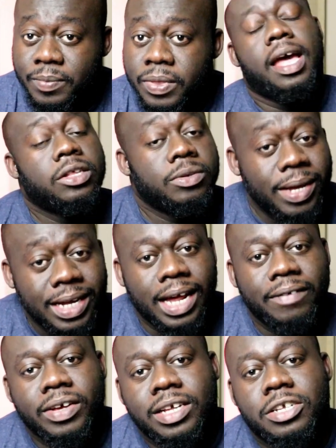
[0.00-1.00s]
And to make
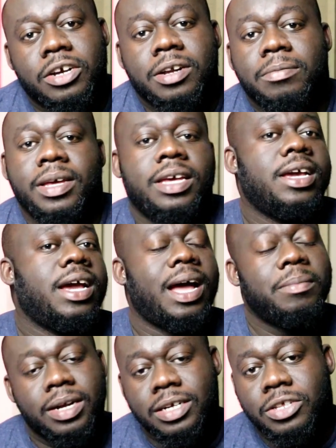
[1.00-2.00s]
life easier on me,
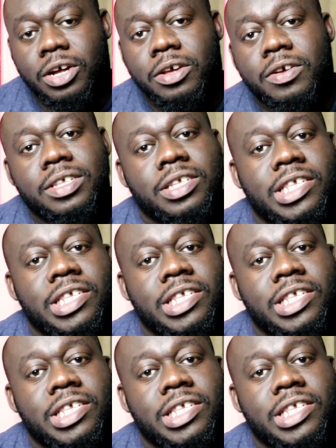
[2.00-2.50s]
I'm going to start using